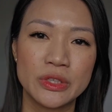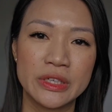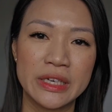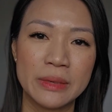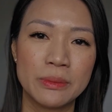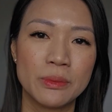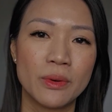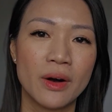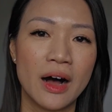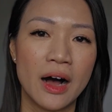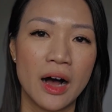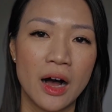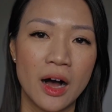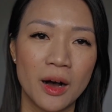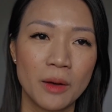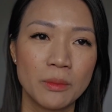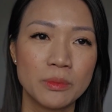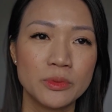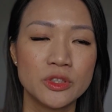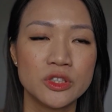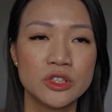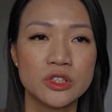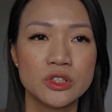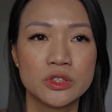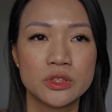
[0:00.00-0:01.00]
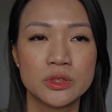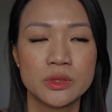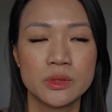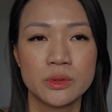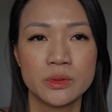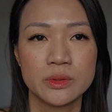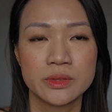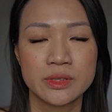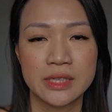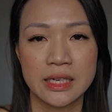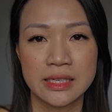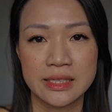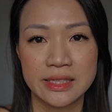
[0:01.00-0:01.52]
it will help you
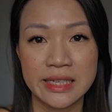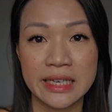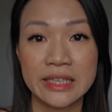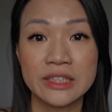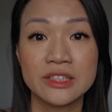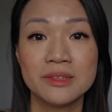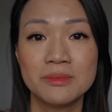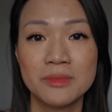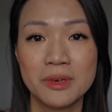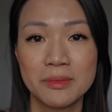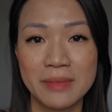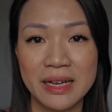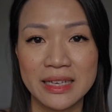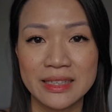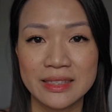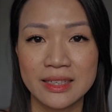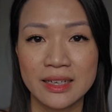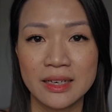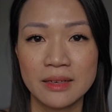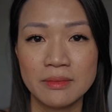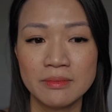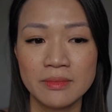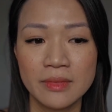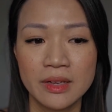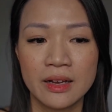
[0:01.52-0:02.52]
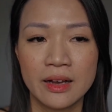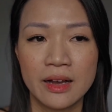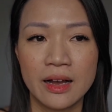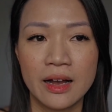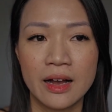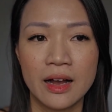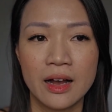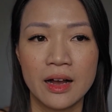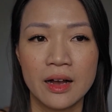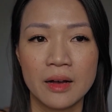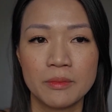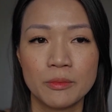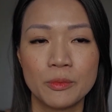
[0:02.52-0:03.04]
to sustain your momentum,
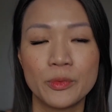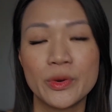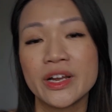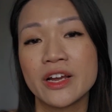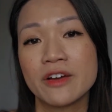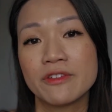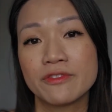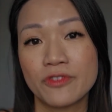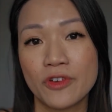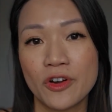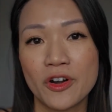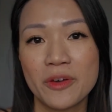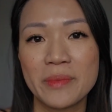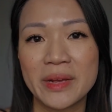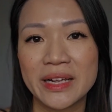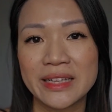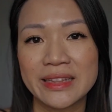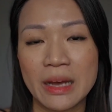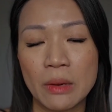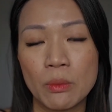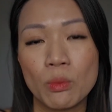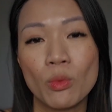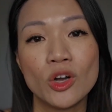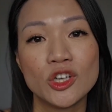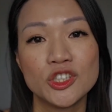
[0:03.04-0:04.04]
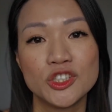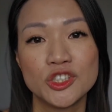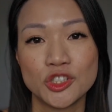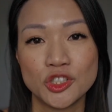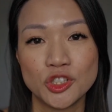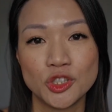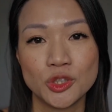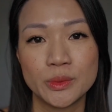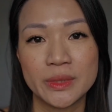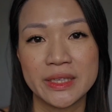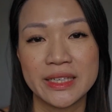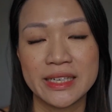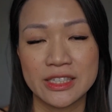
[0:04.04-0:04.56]
reaffirming that what you're
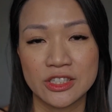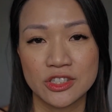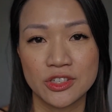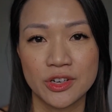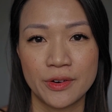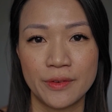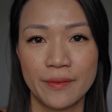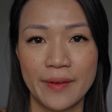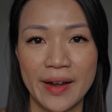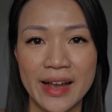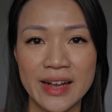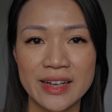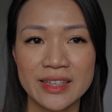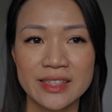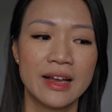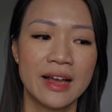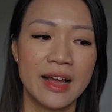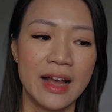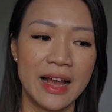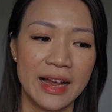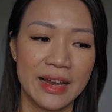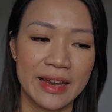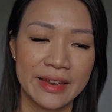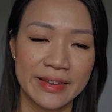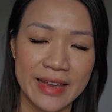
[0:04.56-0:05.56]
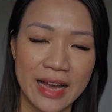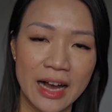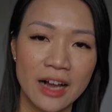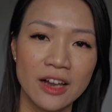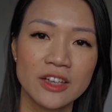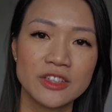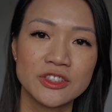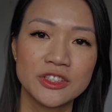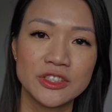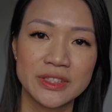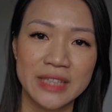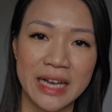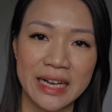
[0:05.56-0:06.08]
doing is correct and
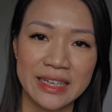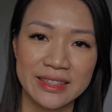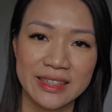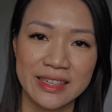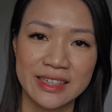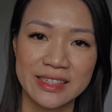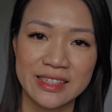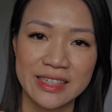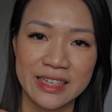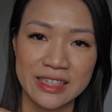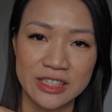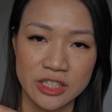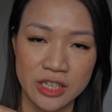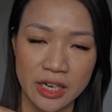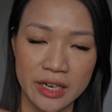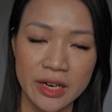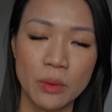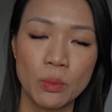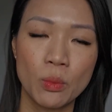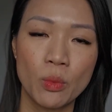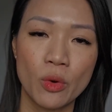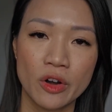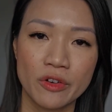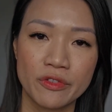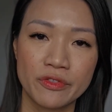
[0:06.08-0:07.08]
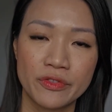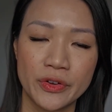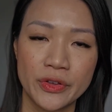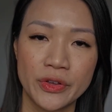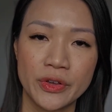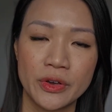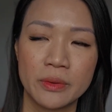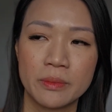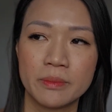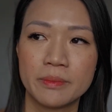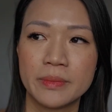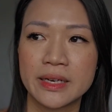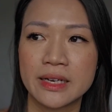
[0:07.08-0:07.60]
telling you that this is going to work for
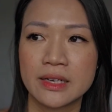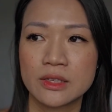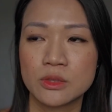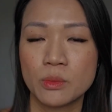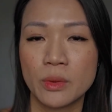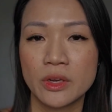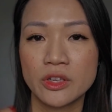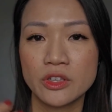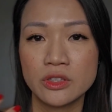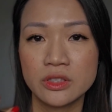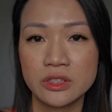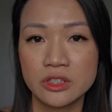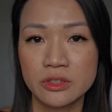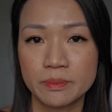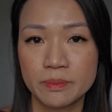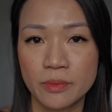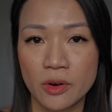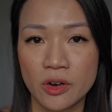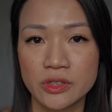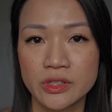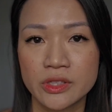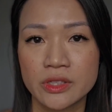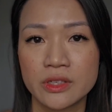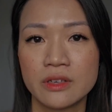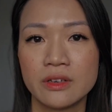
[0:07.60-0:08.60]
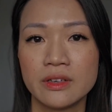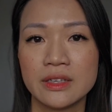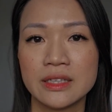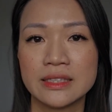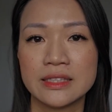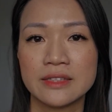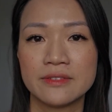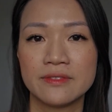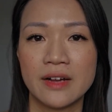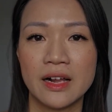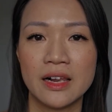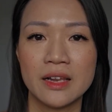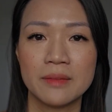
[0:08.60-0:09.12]
you. Because when you're personally
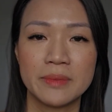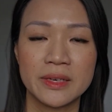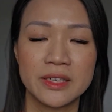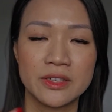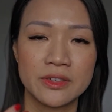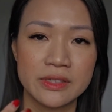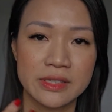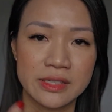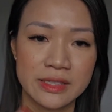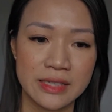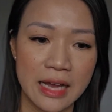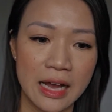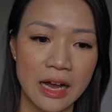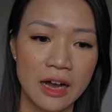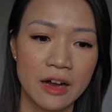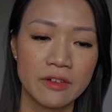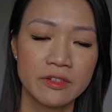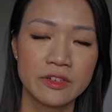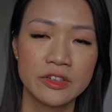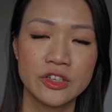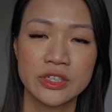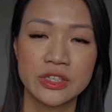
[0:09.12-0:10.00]
developing yourself, your